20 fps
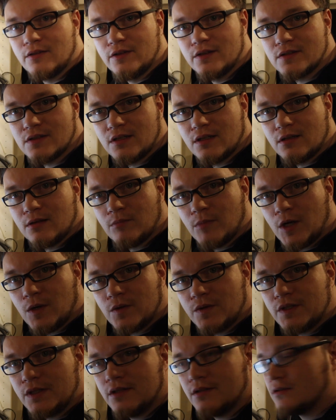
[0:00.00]
this little
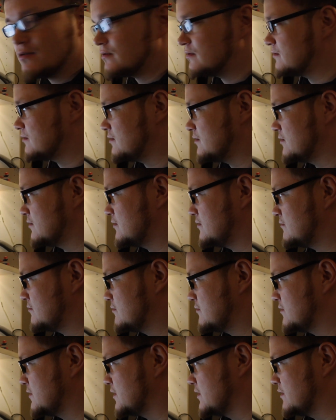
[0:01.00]
mount here. Or
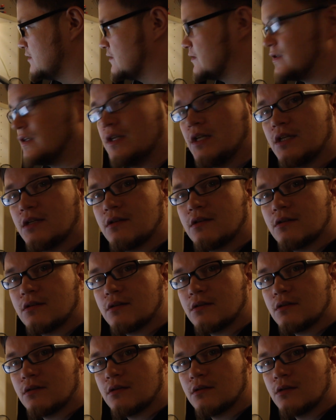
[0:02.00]
can you see that?
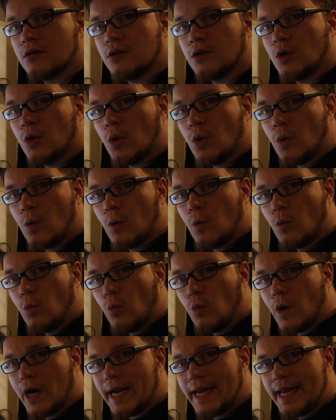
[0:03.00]

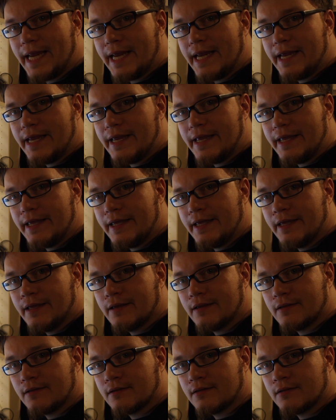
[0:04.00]
Whee!
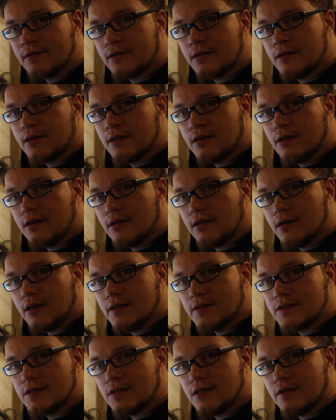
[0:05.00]

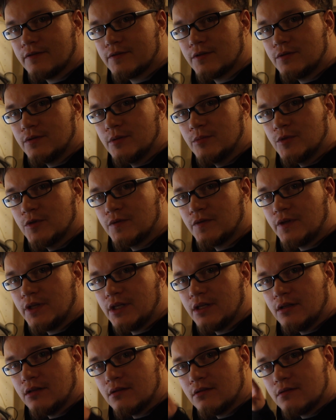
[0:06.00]
I still have to remove
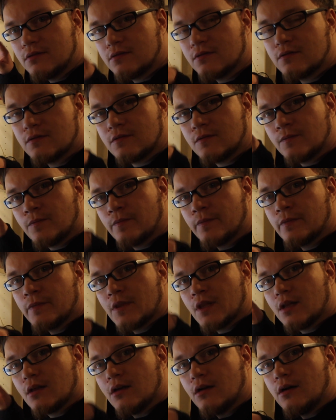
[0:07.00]
the
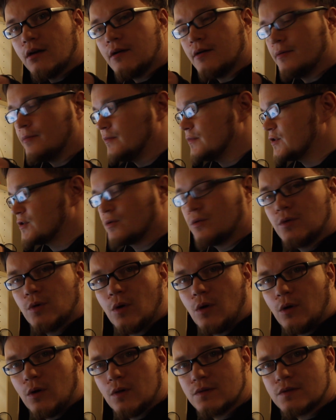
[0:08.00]
screw
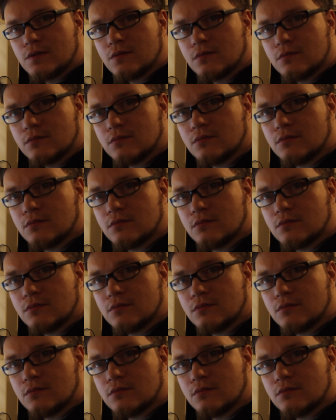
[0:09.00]
holes,